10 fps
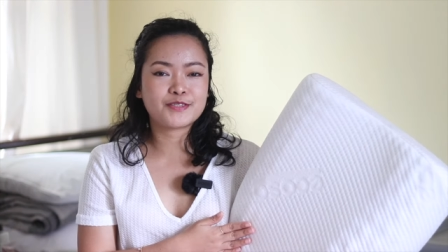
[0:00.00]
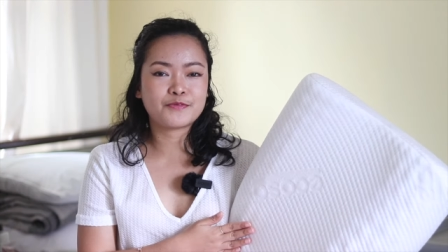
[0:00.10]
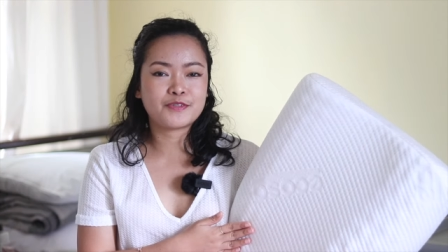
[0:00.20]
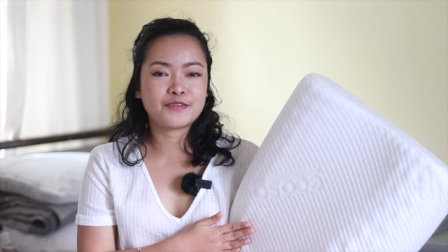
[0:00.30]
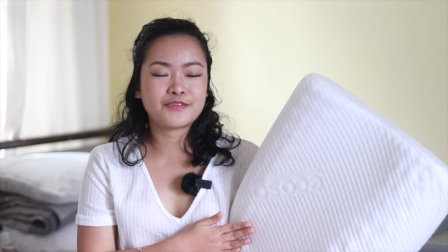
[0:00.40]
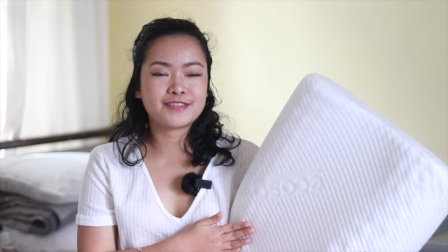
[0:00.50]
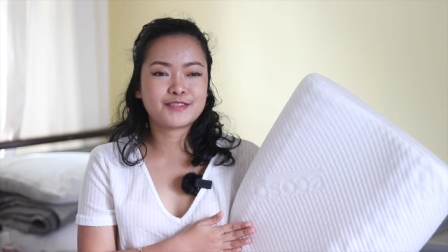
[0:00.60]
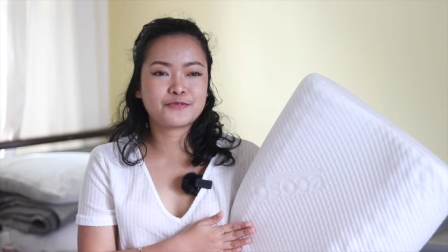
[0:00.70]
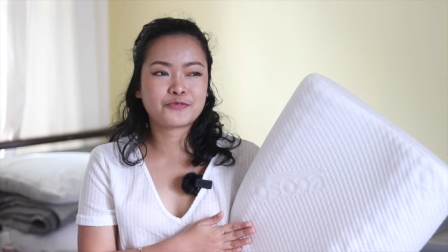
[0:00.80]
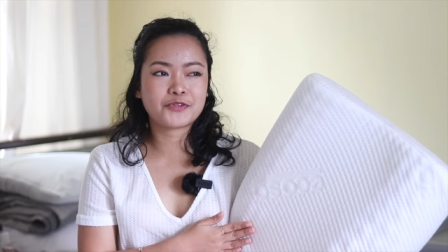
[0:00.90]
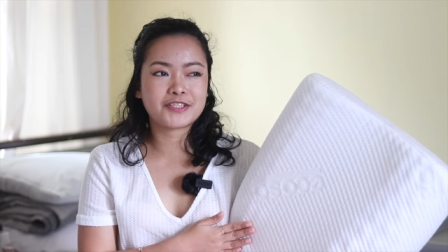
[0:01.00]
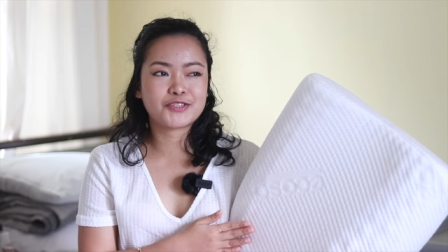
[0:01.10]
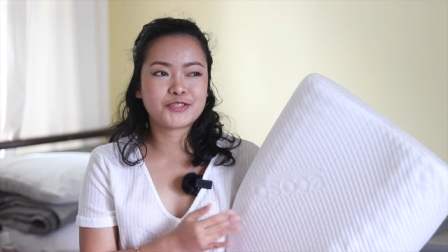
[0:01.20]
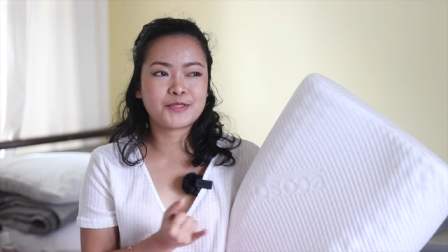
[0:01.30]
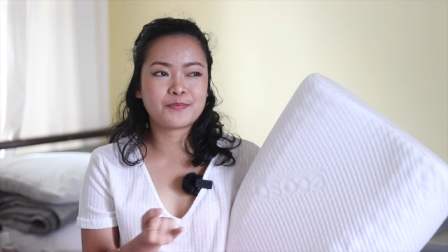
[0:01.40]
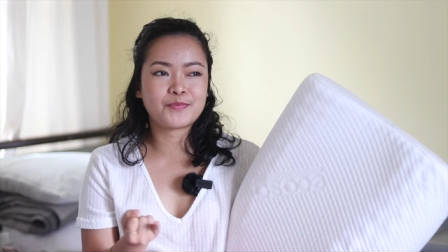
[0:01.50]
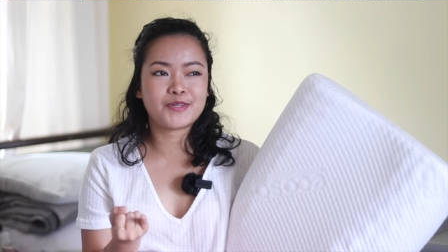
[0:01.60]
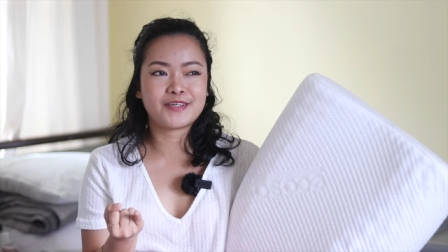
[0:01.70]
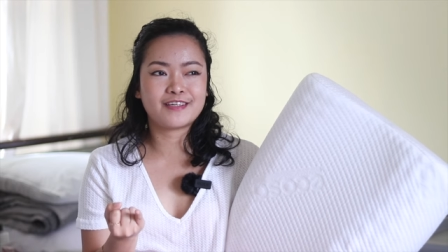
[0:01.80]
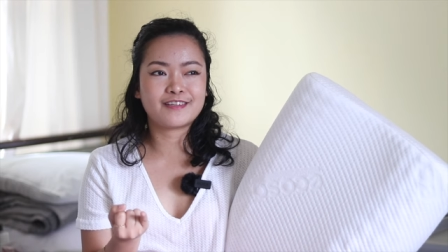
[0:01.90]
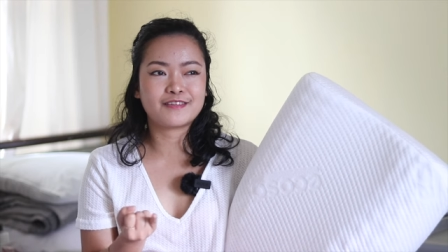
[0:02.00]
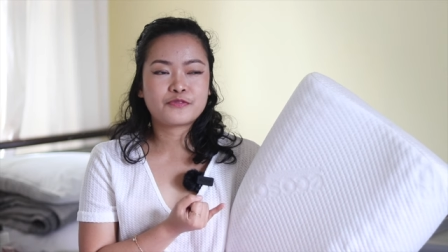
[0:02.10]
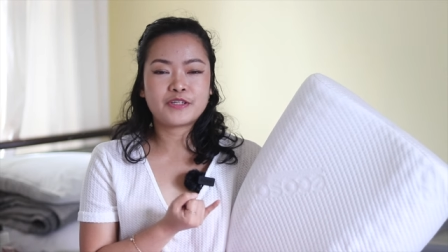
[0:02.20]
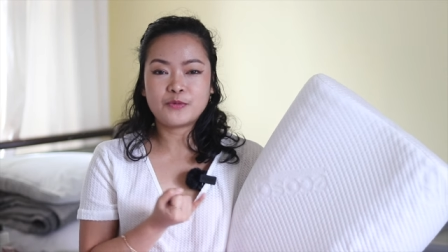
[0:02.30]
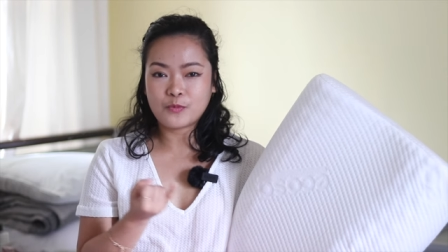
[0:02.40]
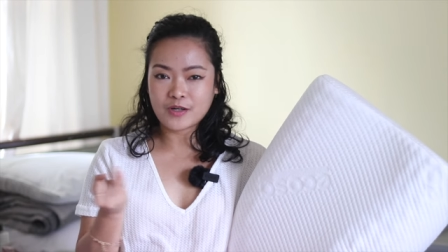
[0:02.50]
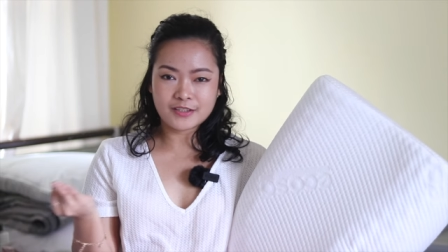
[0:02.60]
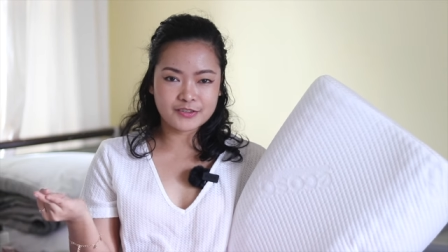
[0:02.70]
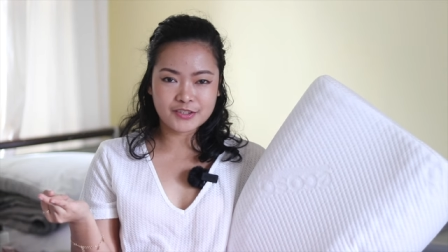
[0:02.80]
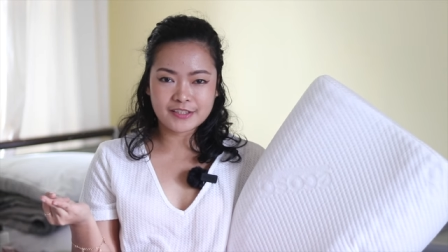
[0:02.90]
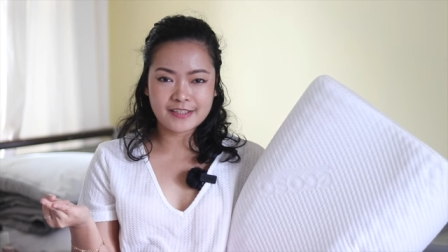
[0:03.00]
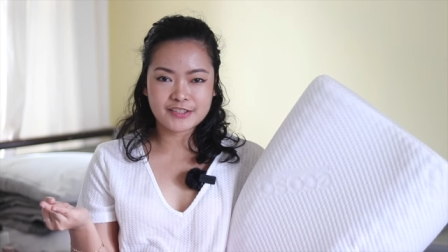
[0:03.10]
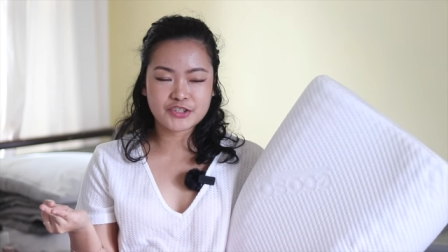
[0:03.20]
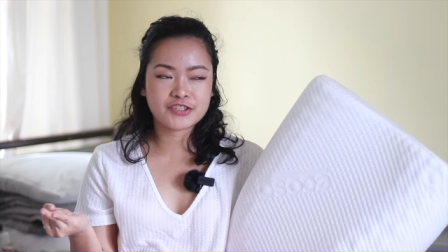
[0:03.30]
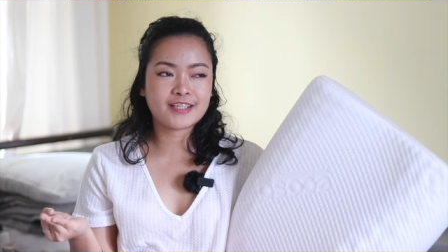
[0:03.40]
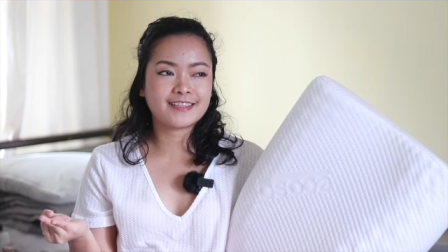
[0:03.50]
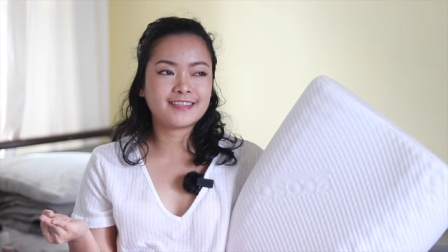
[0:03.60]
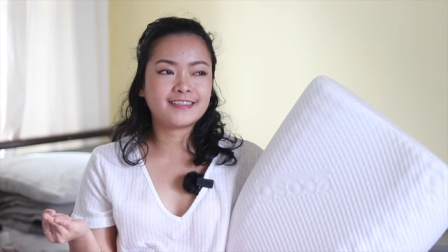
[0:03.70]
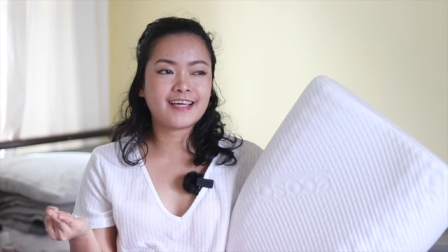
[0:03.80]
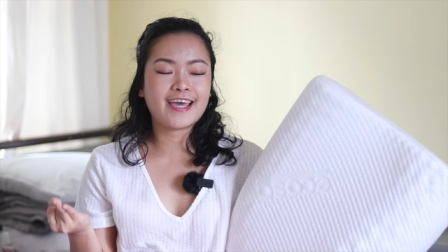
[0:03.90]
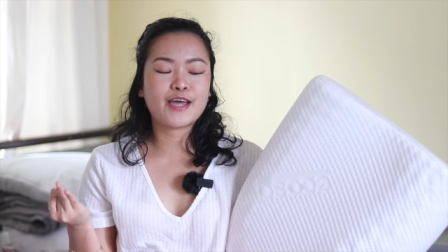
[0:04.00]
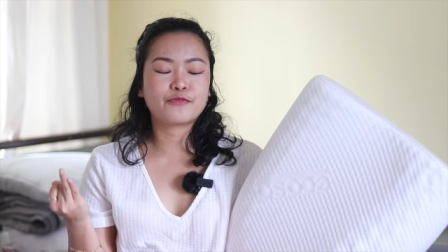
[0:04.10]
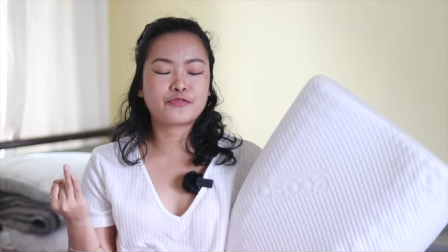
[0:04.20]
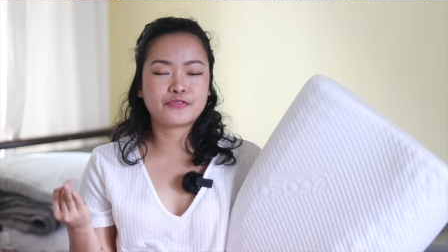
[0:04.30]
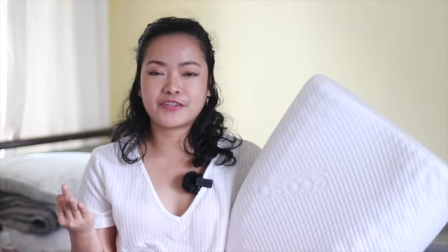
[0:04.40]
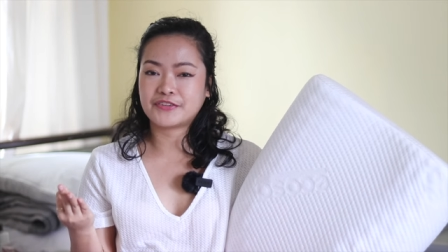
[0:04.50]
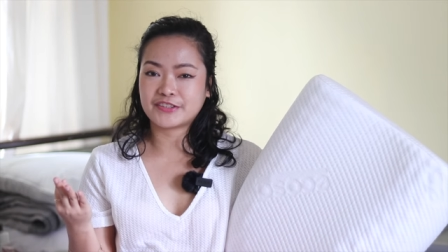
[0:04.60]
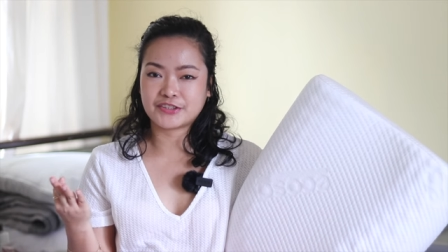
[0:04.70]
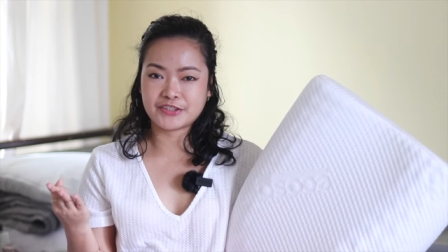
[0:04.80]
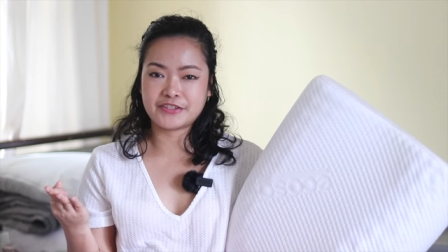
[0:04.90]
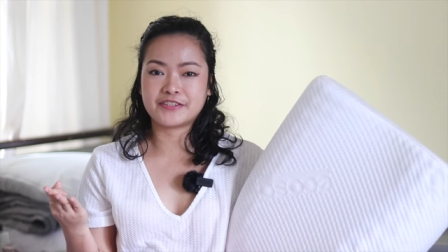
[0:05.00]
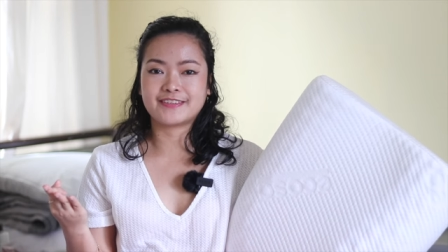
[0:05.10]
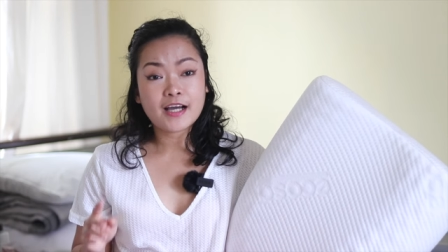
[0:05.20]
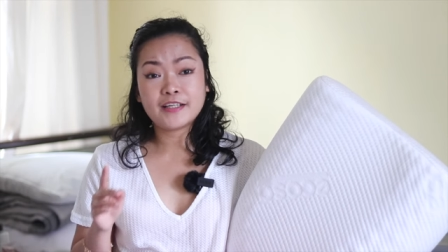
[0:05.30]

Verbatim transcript: even if it's free shipping, free one hundred night trial, and free return.